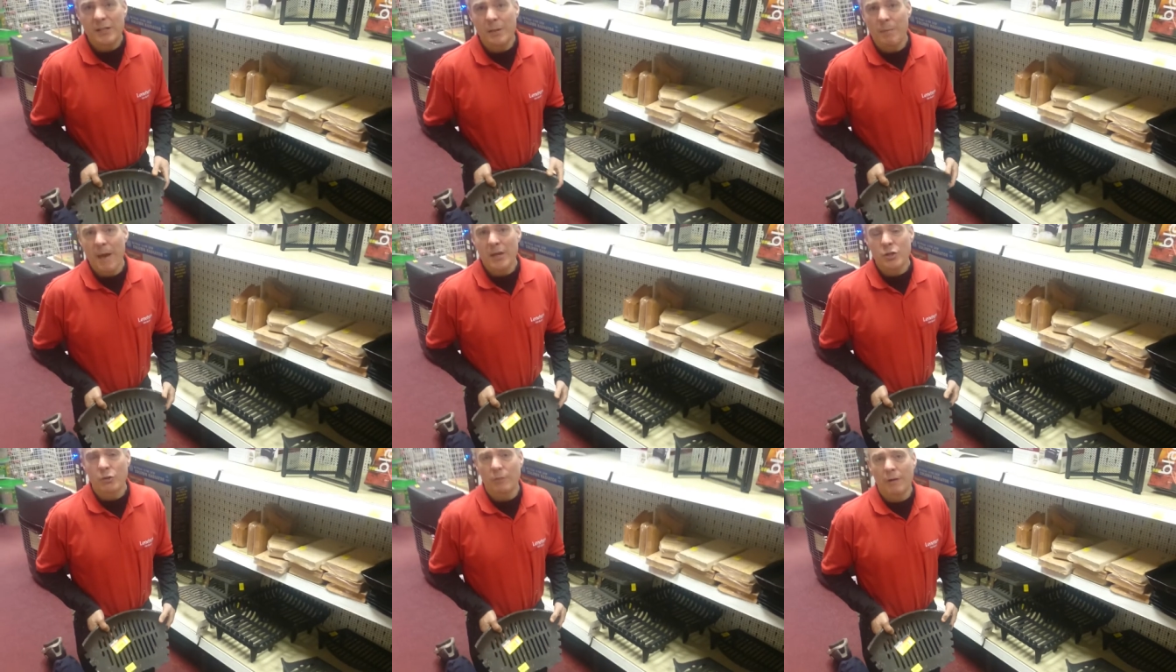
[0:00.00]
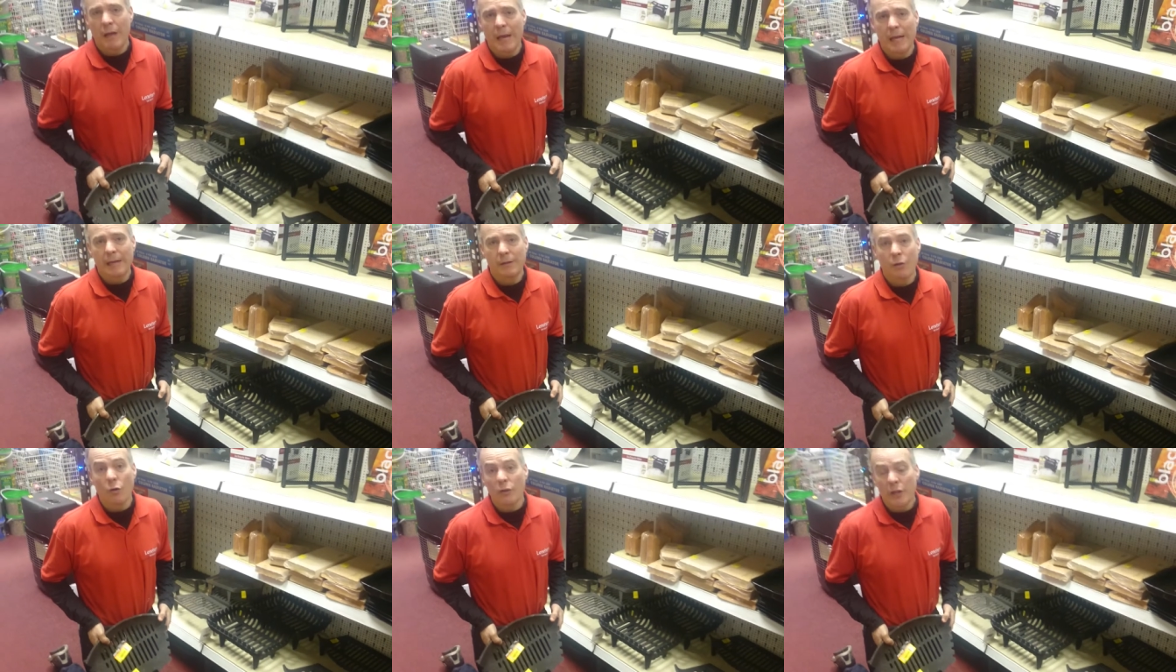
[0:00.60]
Measure
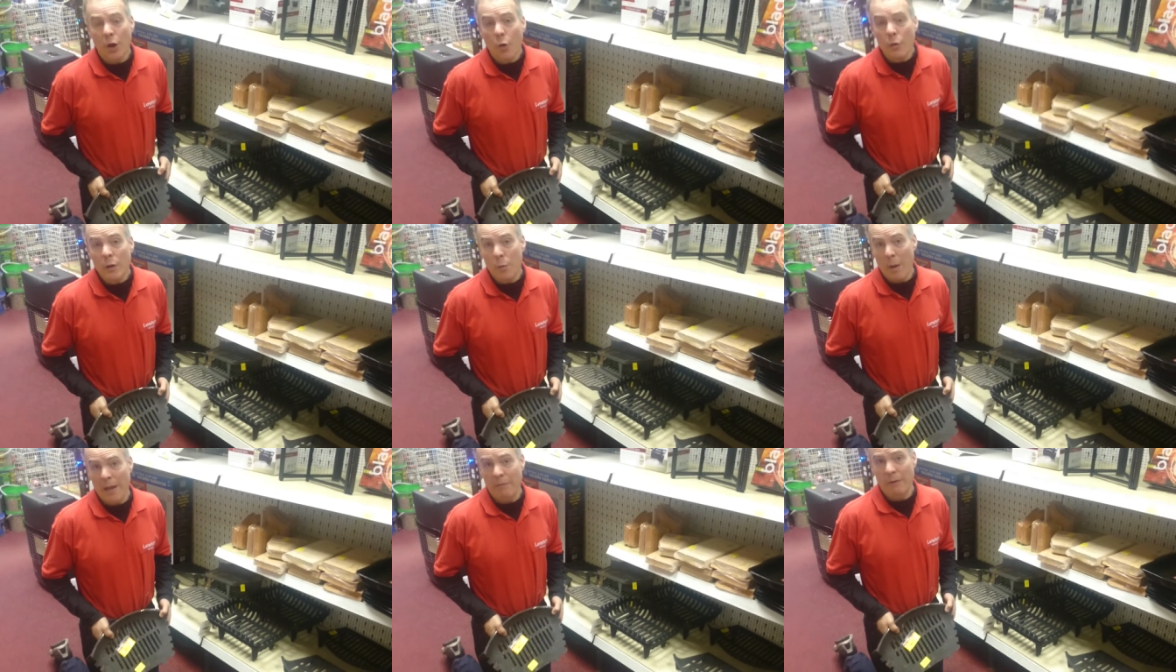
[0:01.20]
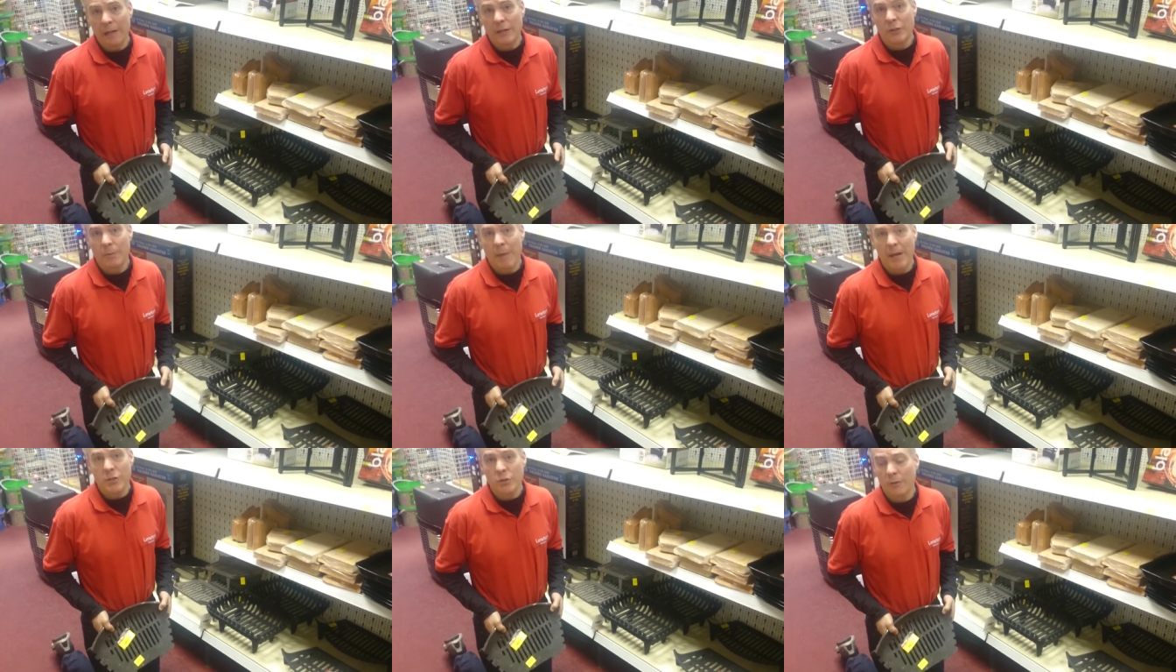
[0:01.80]
a, or the only way really to
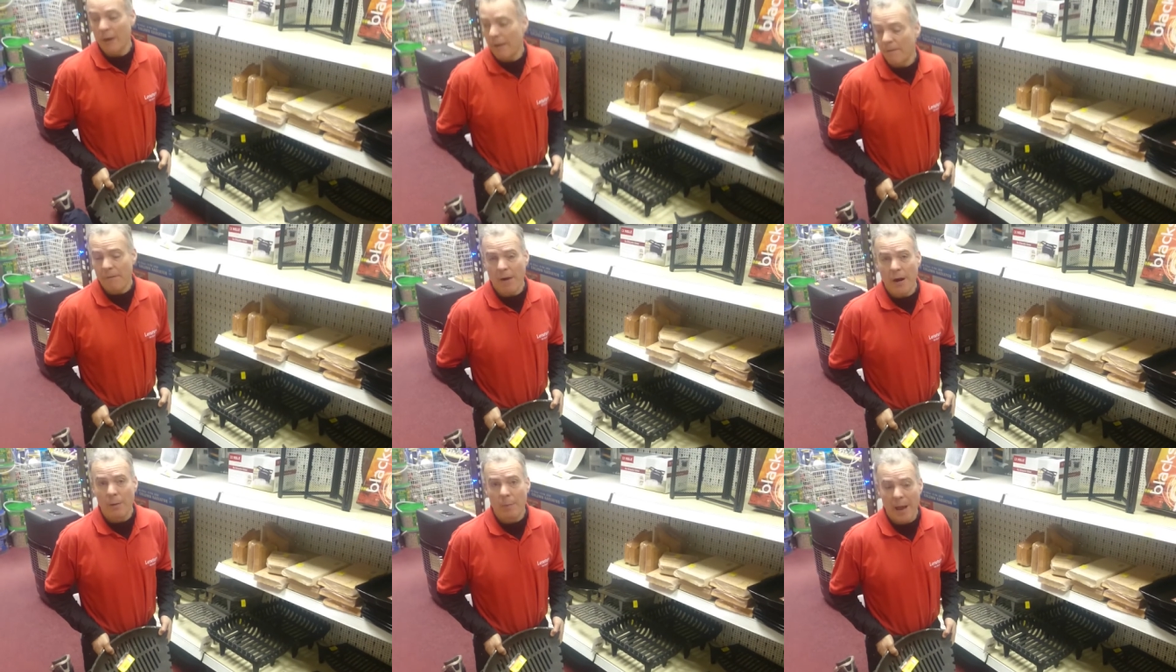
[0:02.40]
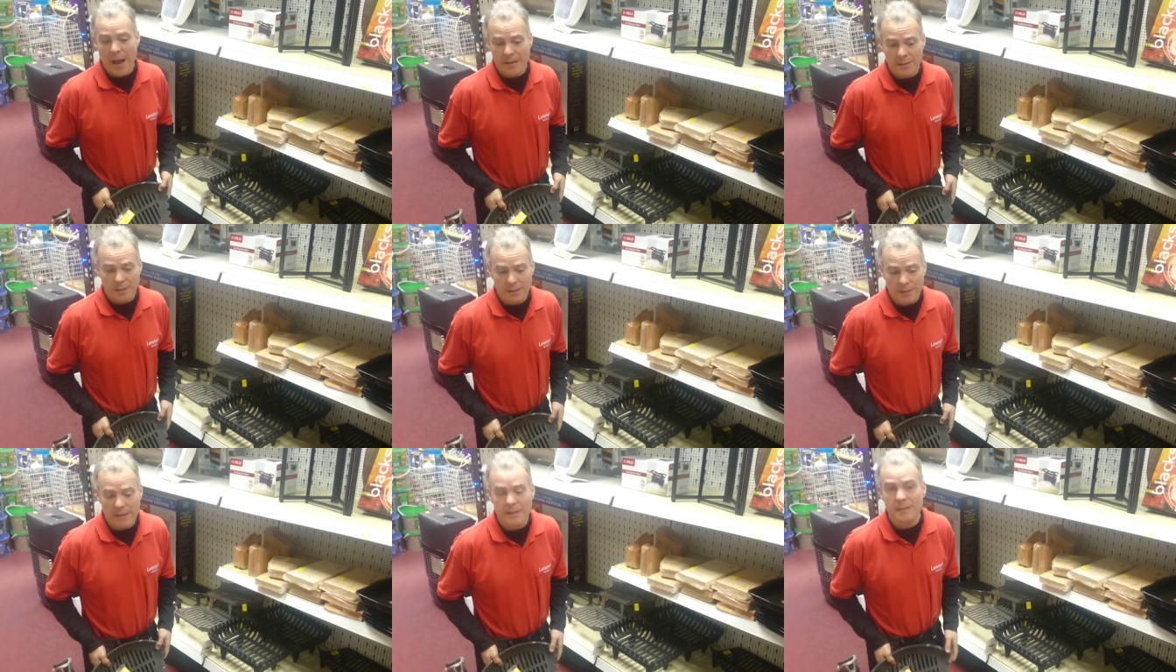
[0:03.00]
measure a fire
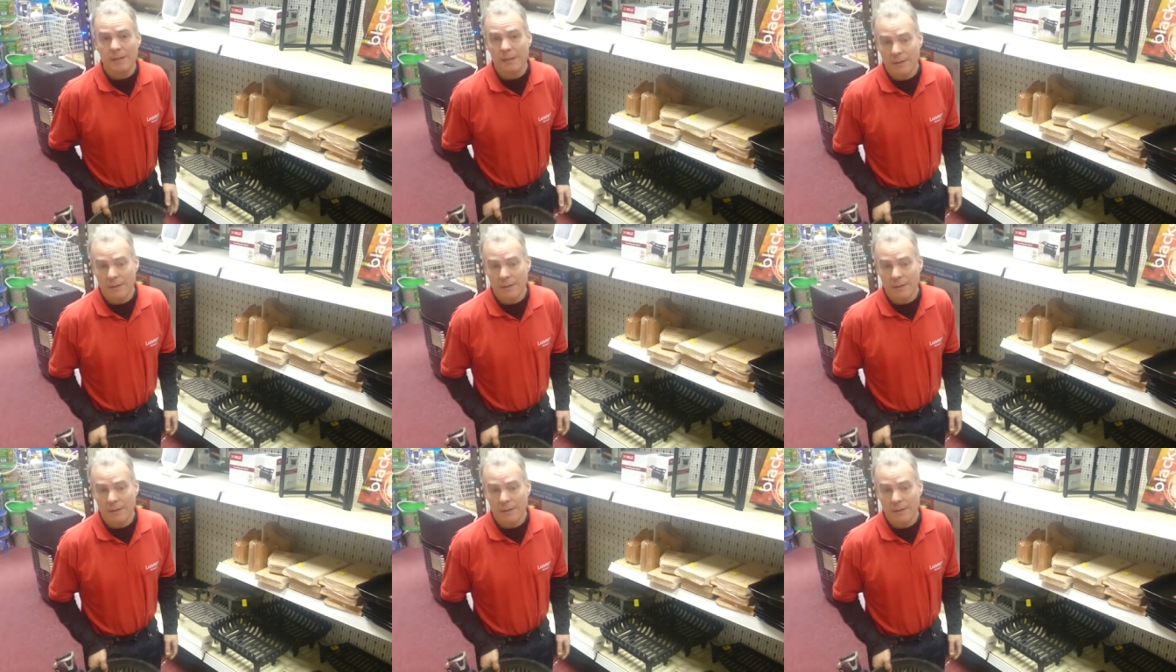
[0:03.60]
basket is